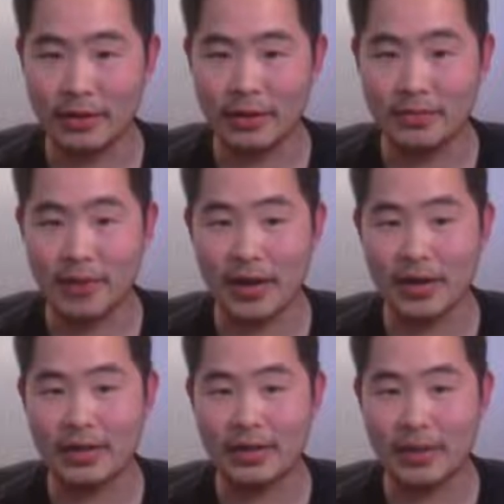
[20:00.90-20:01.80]
it
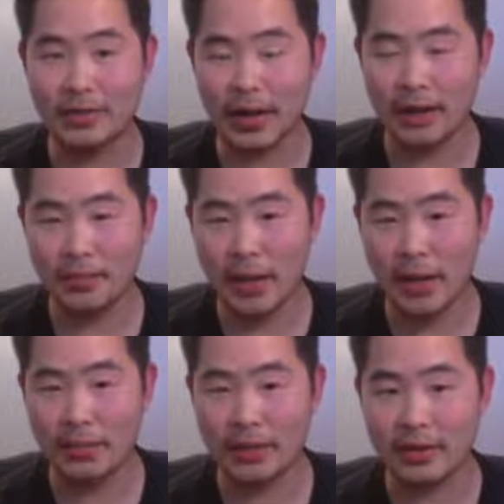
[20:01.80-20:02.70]
might seem kind of
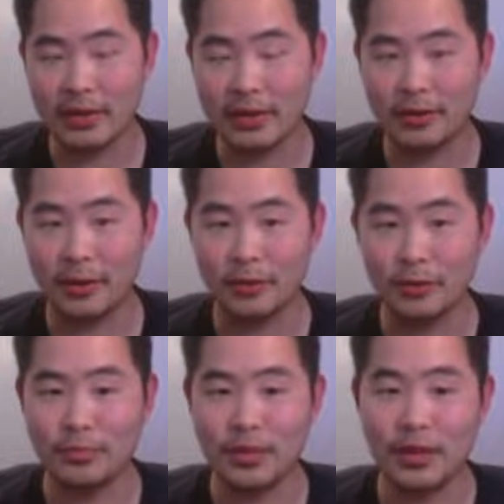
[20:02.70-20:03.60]
bad, but it's
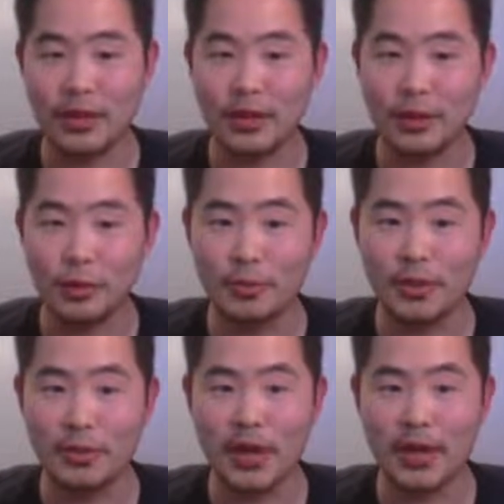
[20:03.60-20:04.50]
also pretty good
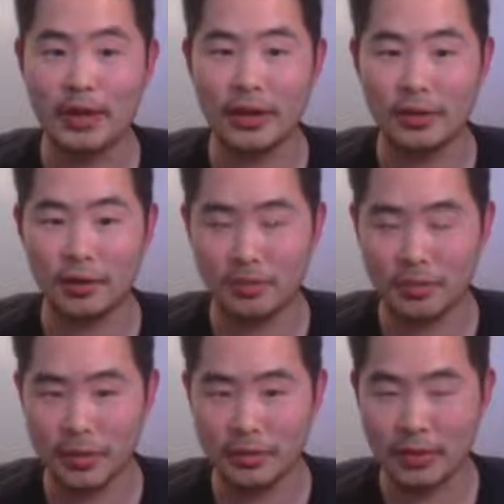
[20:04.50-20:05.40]
depending on your
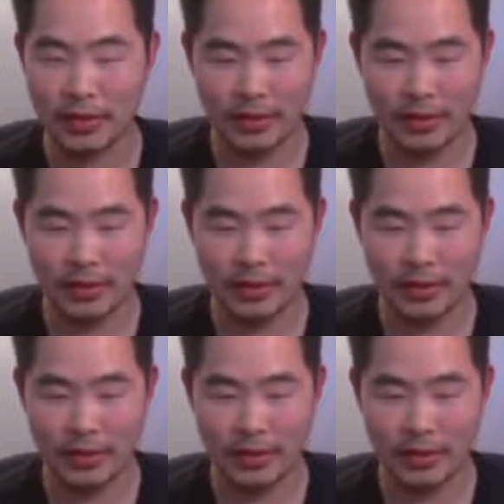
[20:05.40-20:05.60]
build.